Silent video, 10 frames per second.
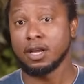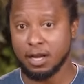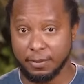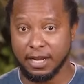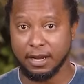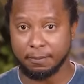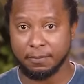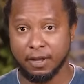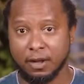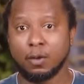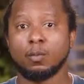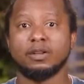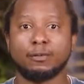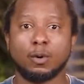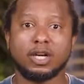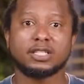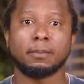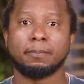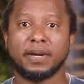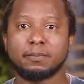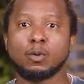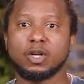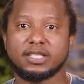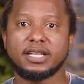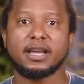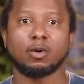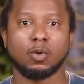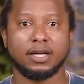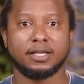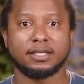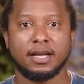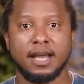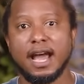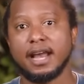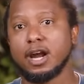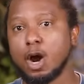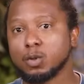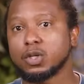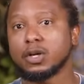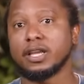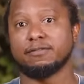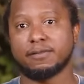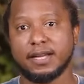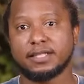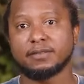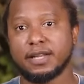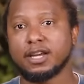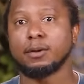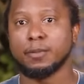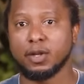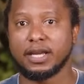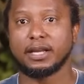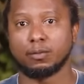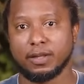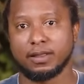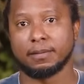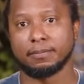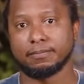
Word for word: Coming up, we'll focus a bit more on stakeholders and how to effectively communicate with them.